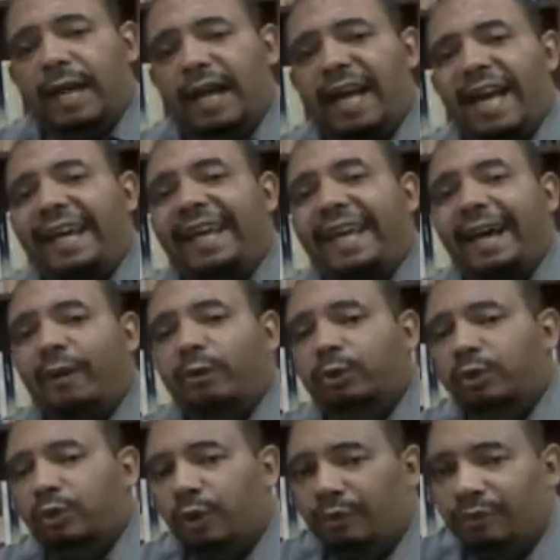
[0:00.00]

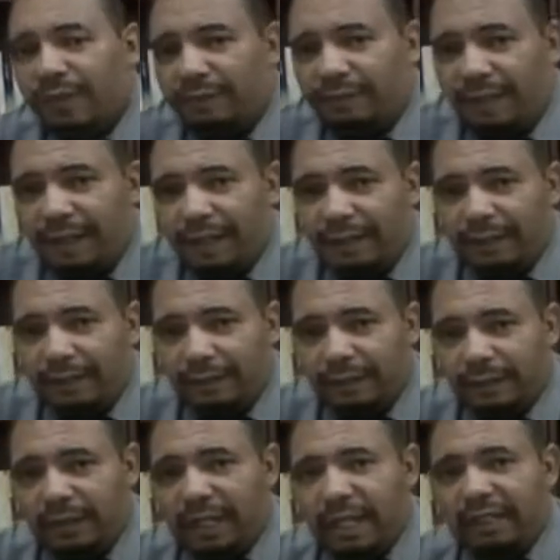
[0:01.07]
accounts of the fire,
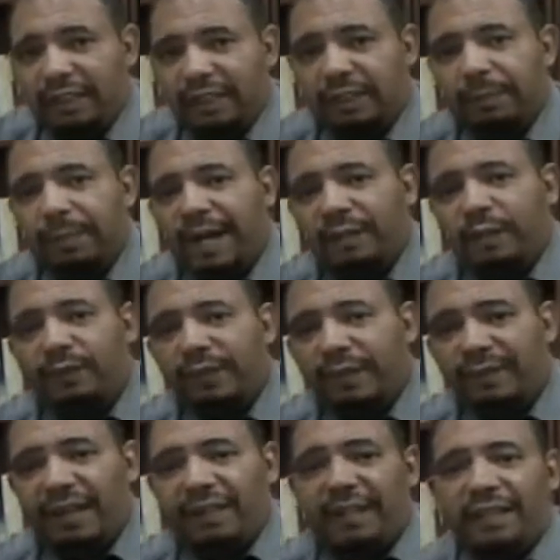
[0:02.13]
okay? And in spite of the
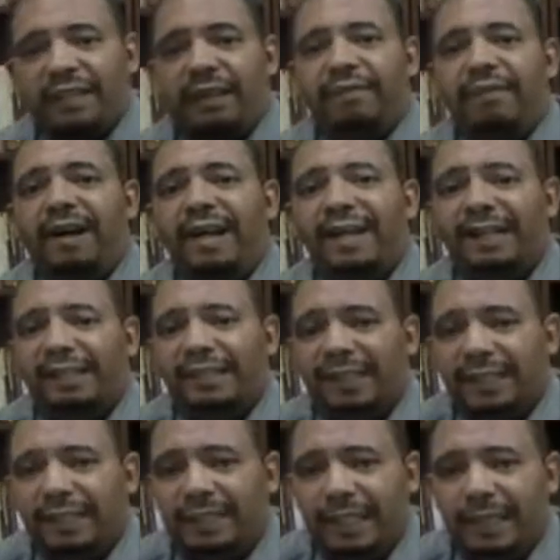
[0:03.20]
fact that the fire is
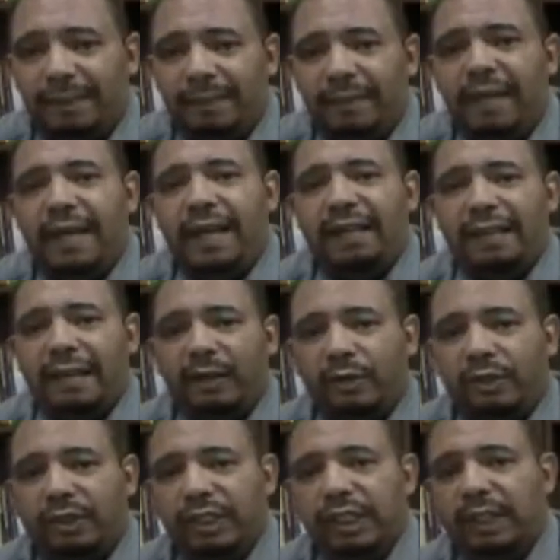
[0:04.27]
the same and the
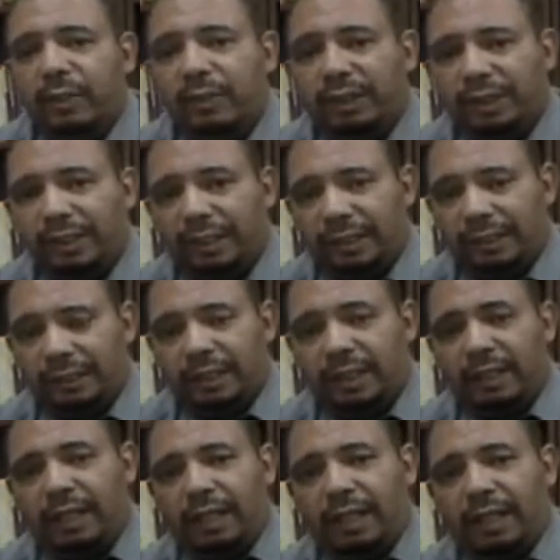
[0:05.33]
consequences
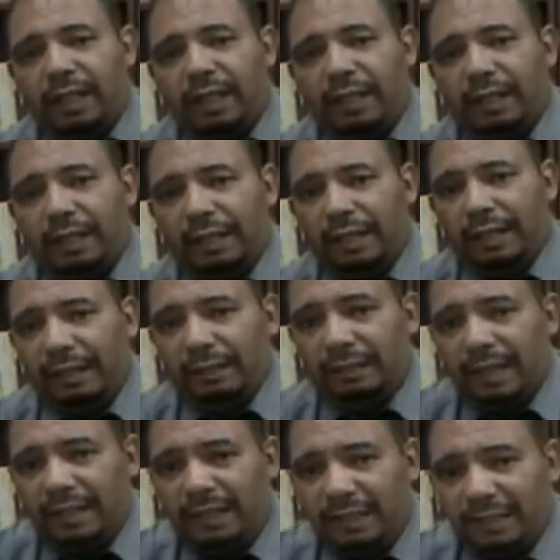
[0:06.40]

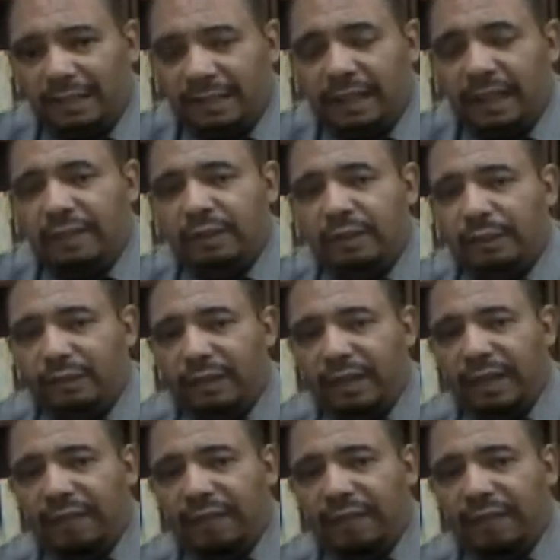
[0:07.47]
and the results of the